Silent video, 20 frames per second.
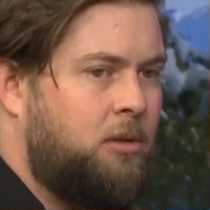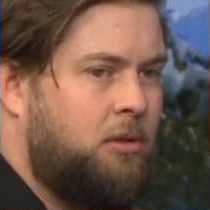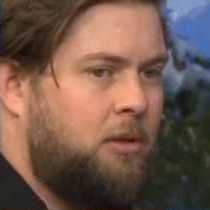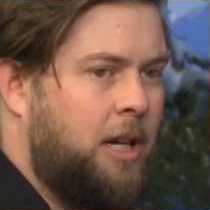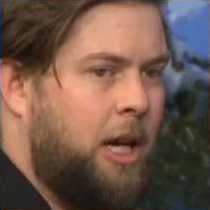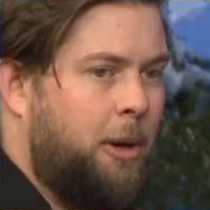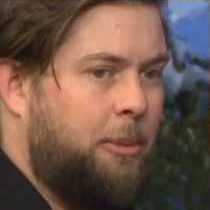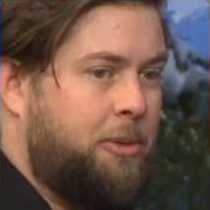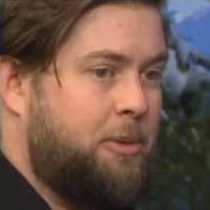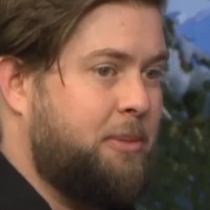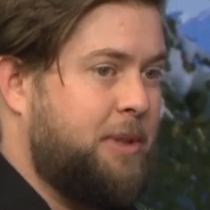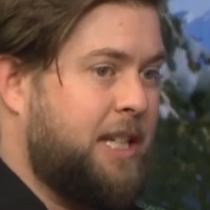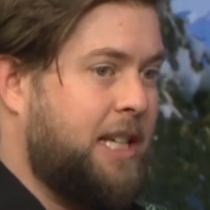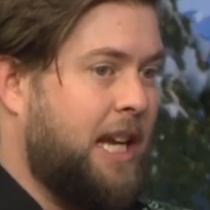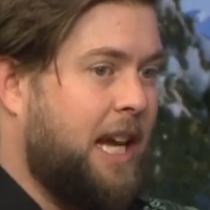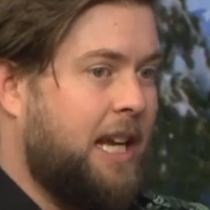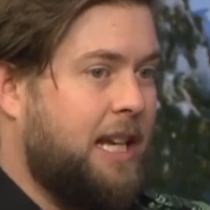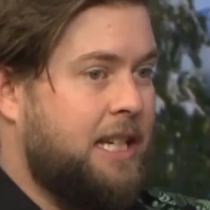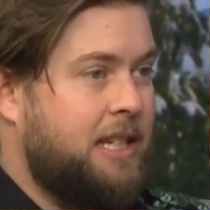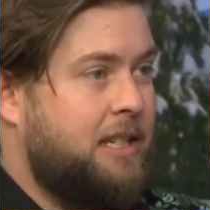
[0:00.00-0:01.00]
helps me
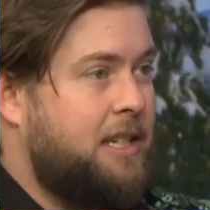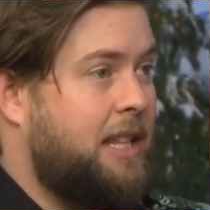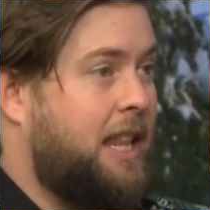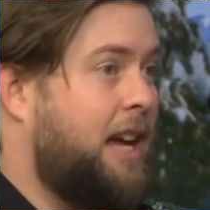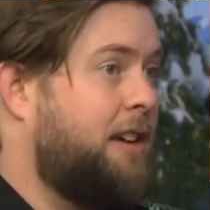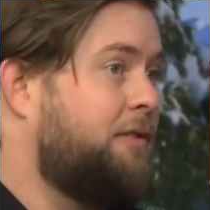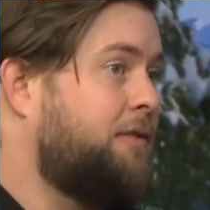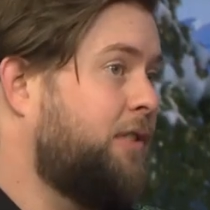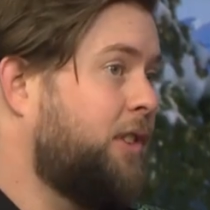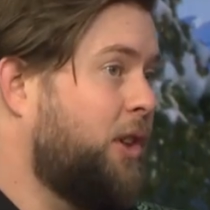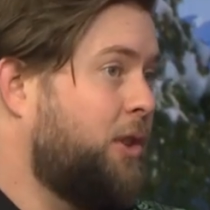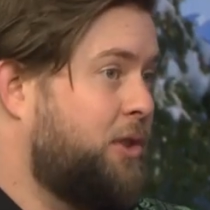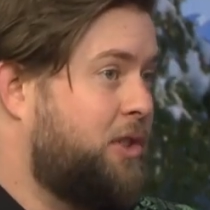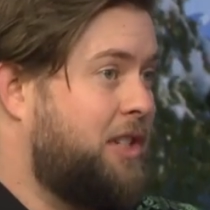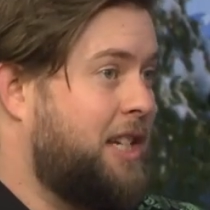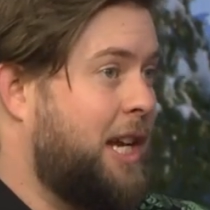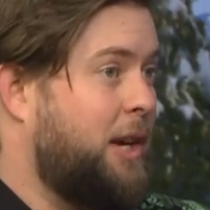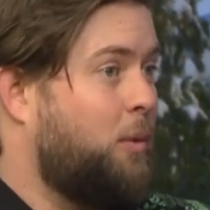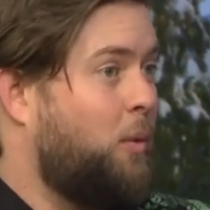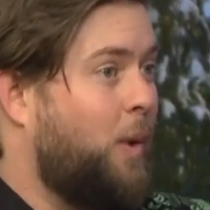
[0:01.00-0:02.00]
get into that flow
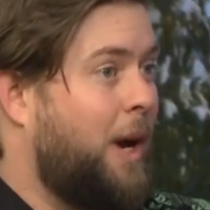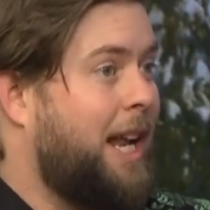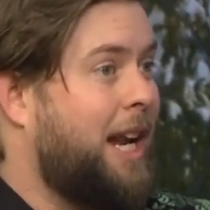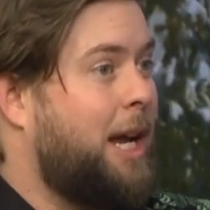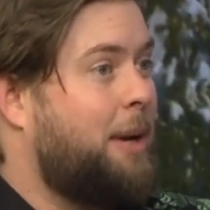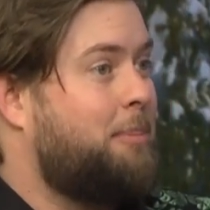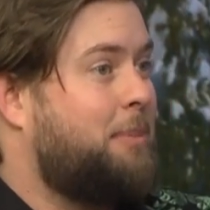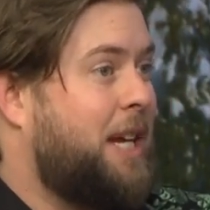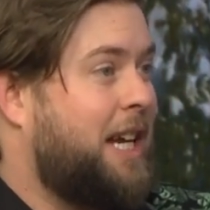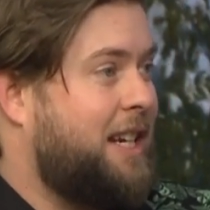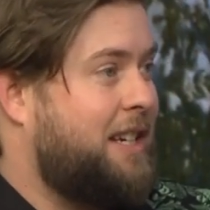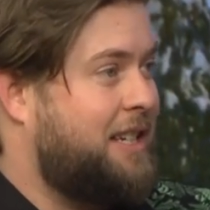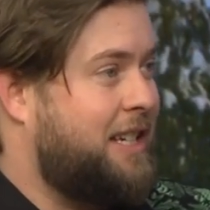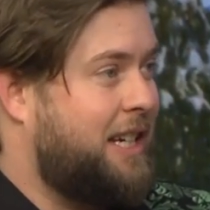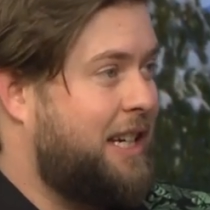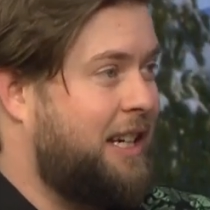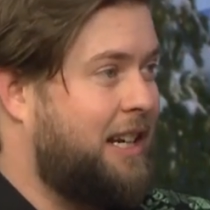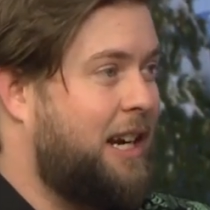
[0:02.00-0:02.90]
state when I'm painting.